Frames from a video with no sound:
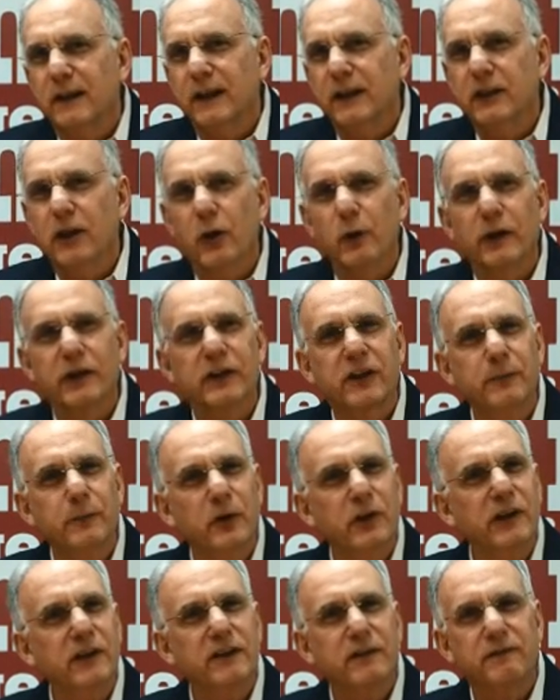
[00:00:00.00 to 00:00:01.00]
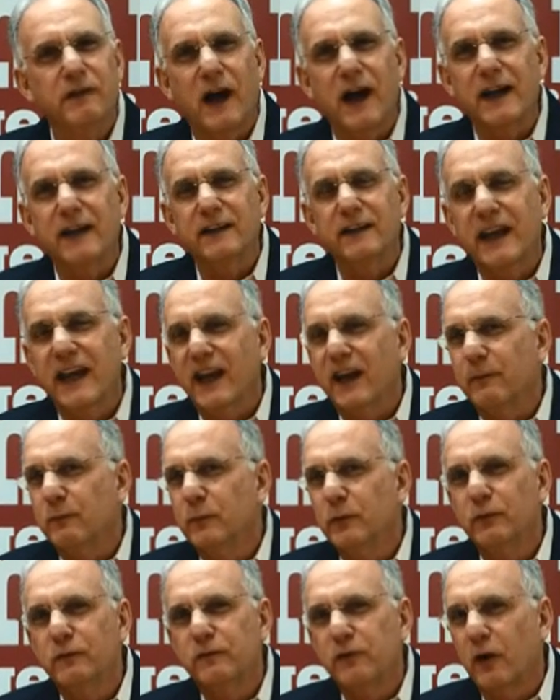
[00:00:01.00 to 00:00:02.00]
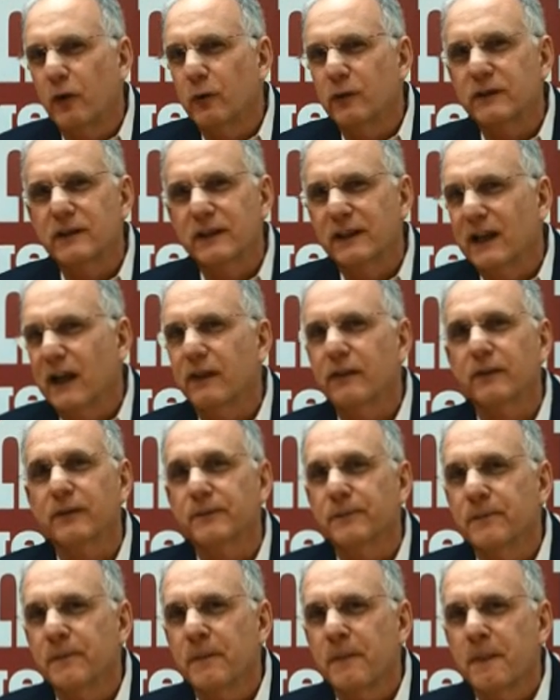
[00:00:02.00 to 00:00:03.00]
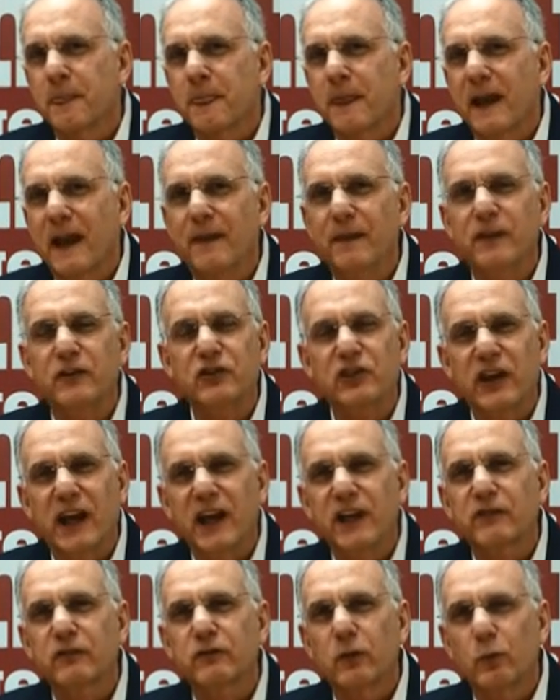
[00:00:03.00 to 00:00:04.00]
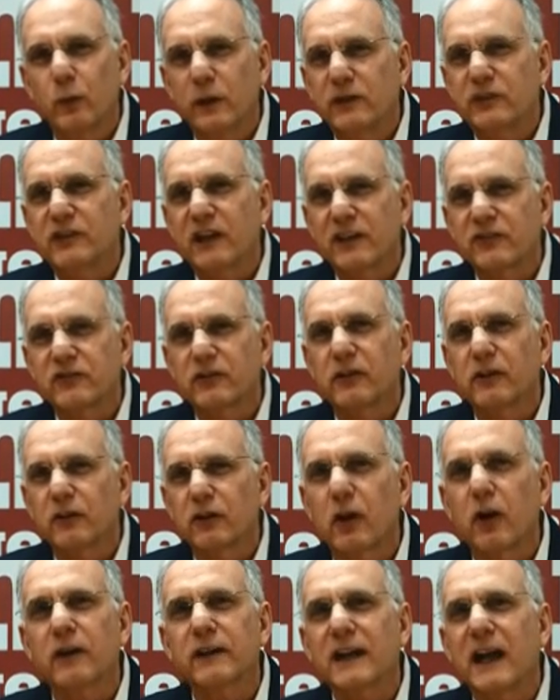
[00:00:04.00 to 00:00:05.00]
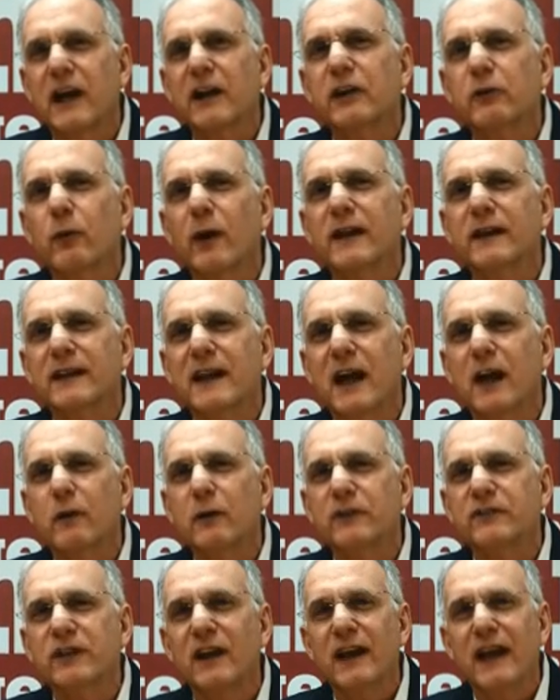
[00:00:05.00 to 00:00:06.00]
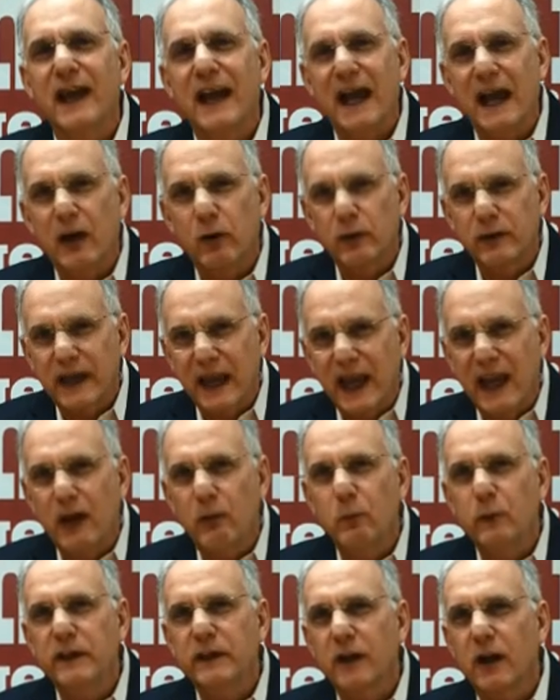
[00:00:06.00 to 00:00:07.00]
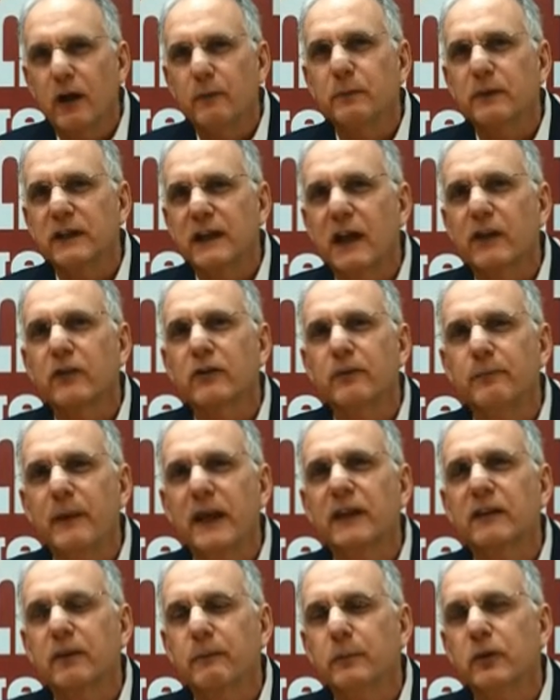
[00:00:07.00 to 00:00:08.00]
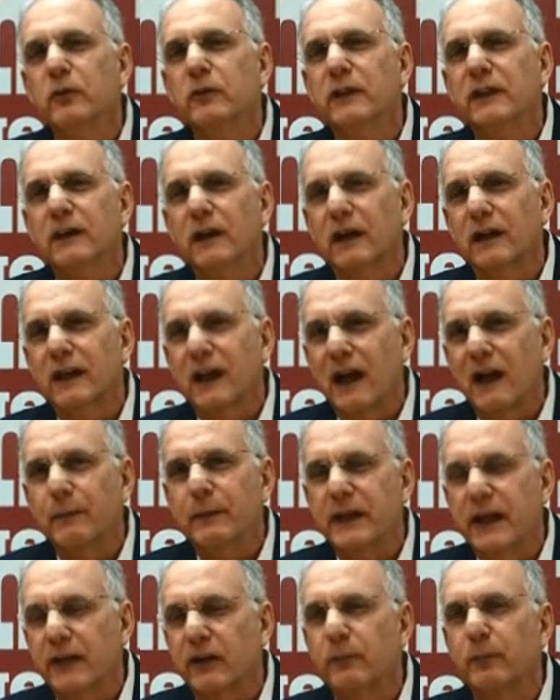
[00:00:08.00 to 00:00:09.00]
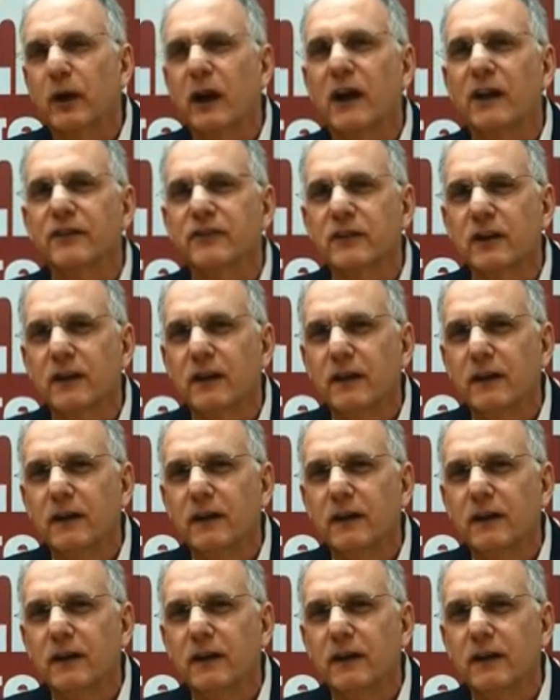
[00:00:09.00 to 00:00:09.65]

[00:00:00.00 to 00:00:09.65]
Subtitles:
You know, a community divided can't move forward together. And the chance for Winchester and Clark County right now is how can we come together and make community a common enterprise?